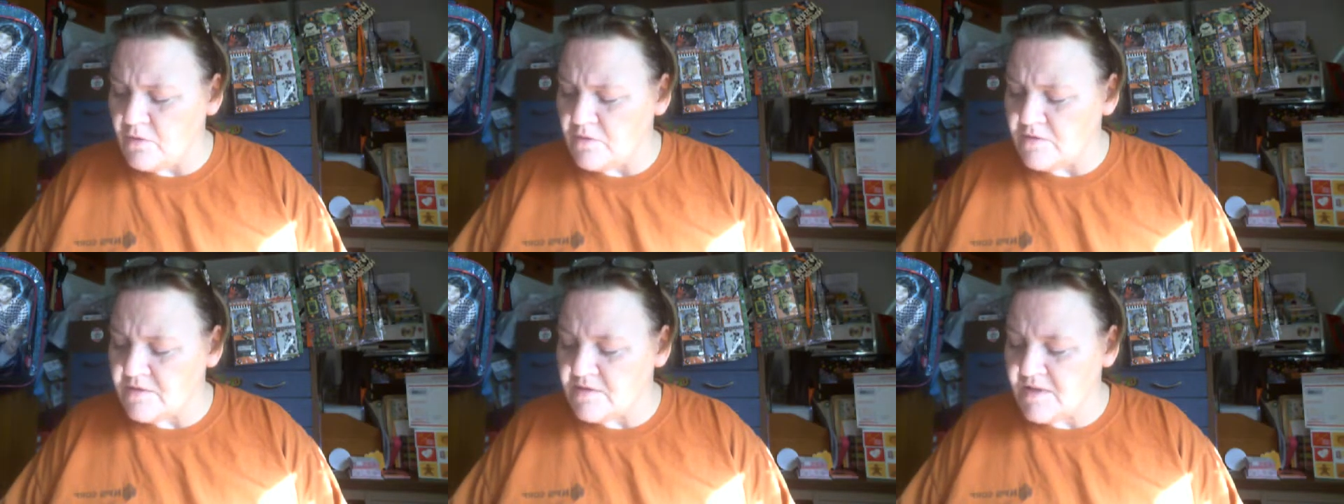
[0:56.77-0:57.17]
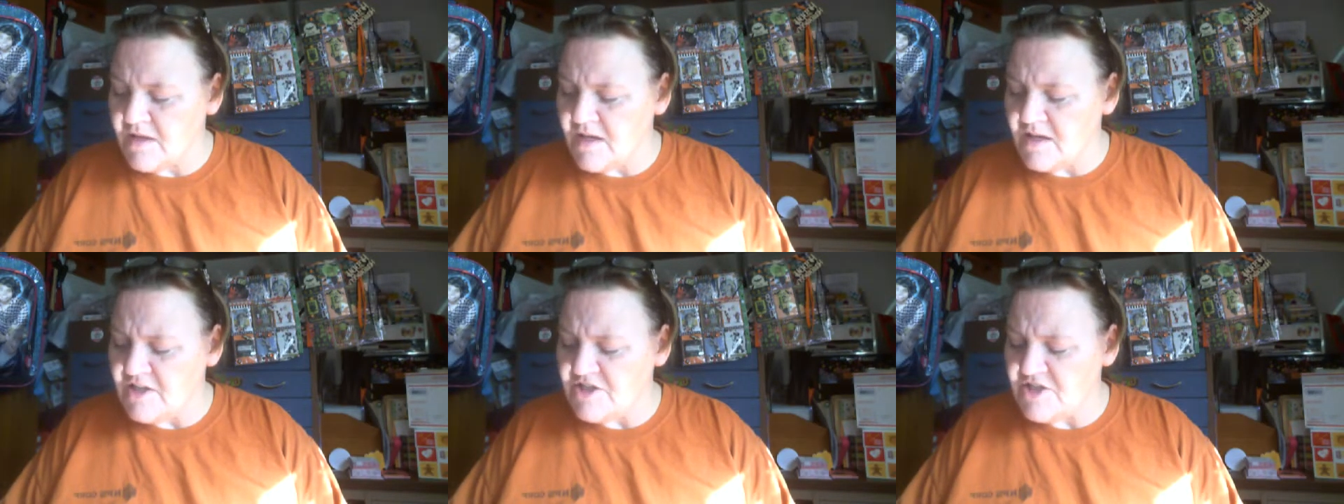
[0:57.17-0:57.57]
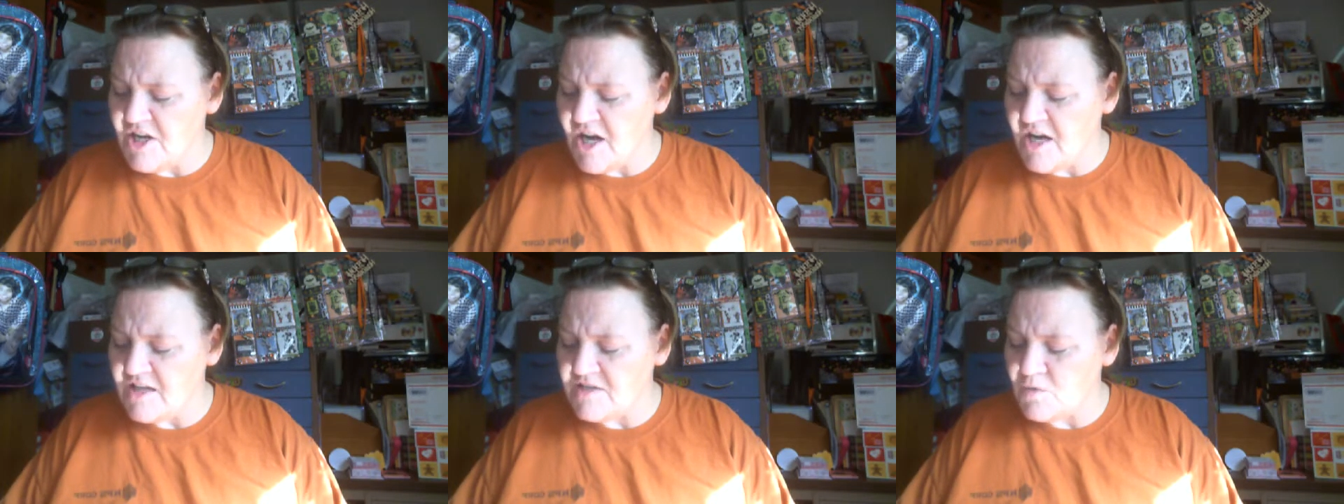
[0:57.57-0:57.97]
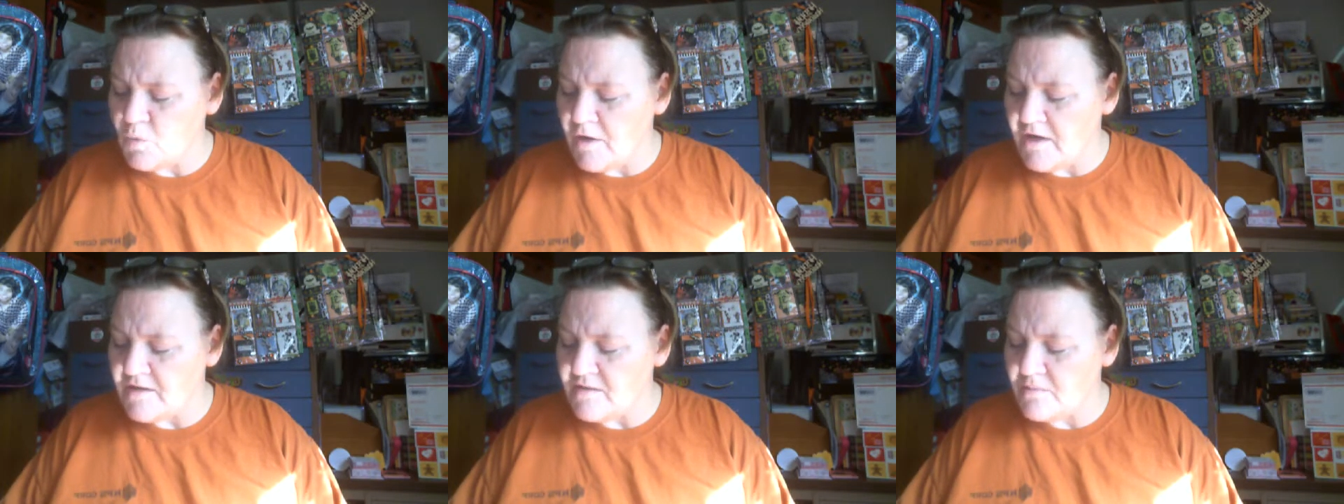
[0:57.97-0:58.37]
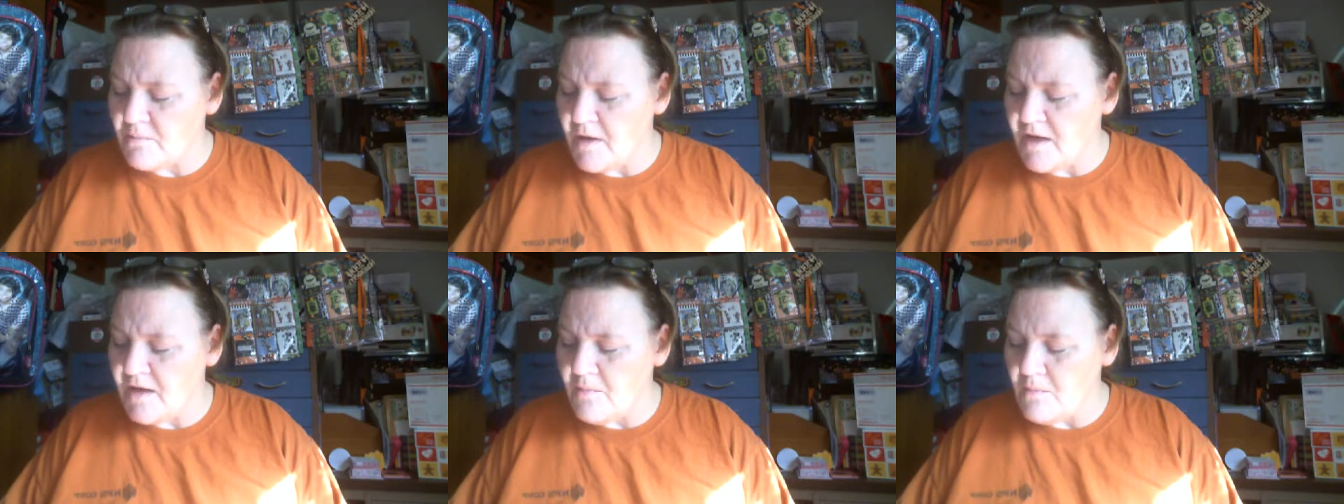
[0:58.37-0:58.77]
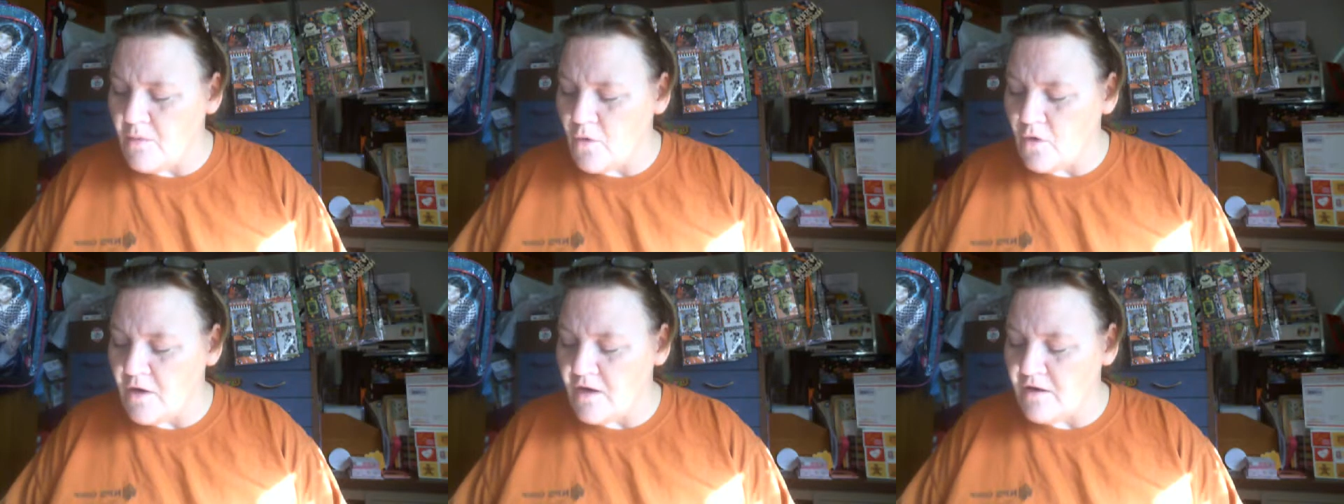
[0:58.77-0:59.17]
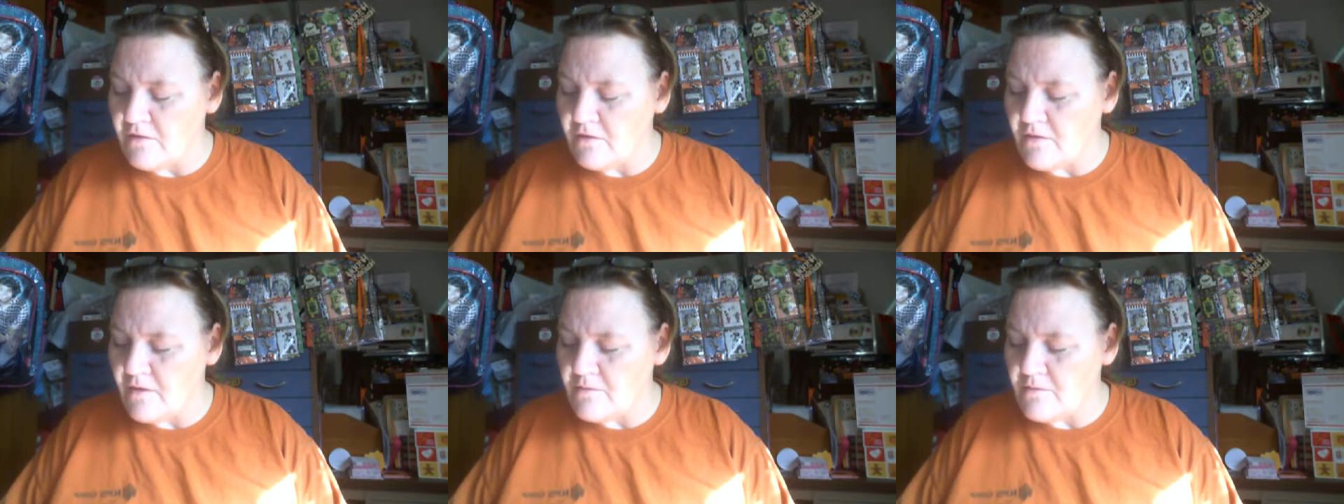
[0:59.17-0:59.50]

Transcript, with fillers: pulls, keychains, wreaths, many more.